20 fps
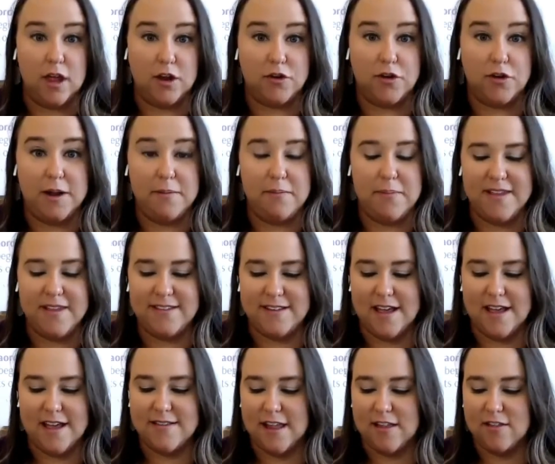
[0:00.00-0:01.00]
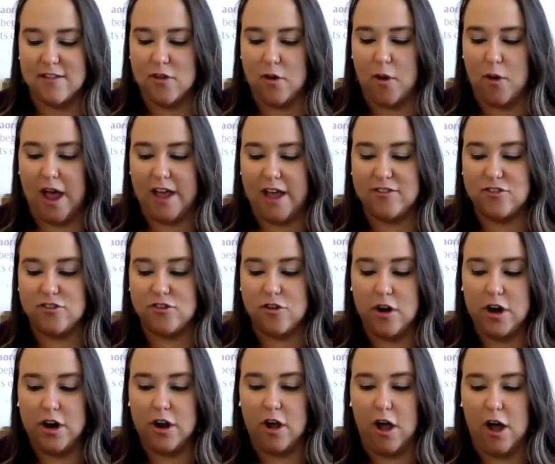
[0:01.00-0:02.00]
create a business. And so I
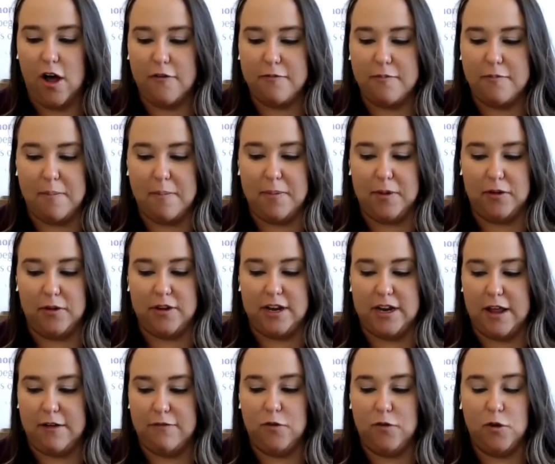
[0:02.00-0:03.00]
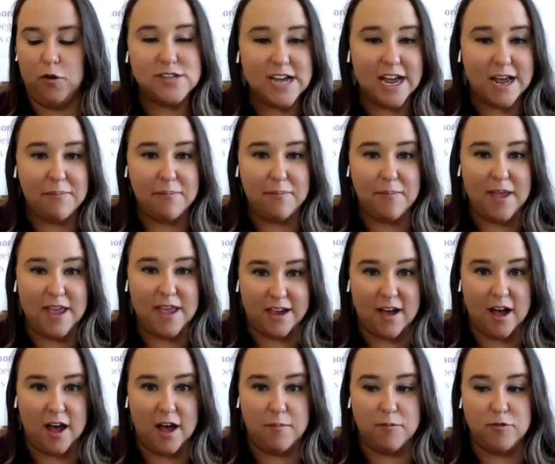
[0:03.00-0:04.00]
started off by building a full-time
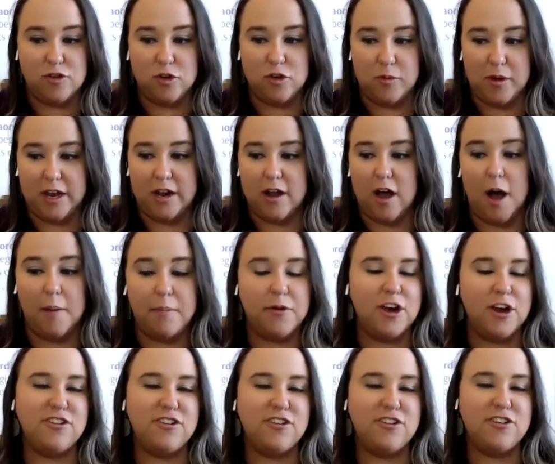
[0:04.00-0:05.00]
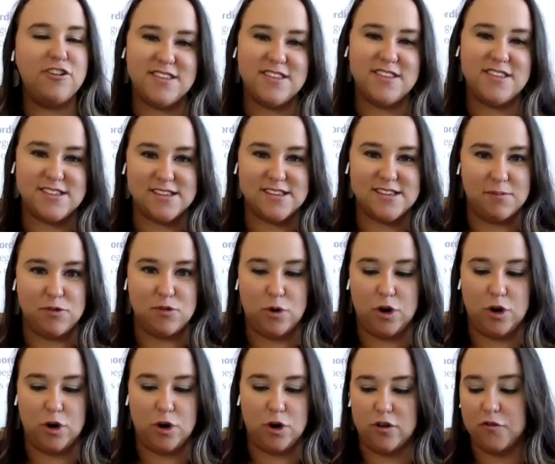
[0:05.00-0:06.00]
income doing operations and systems
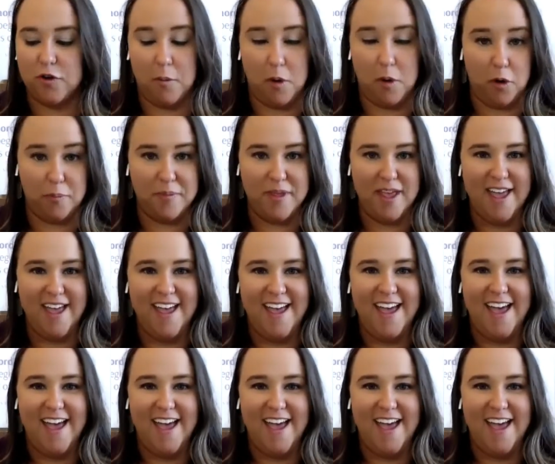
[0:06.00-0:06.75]
work from home.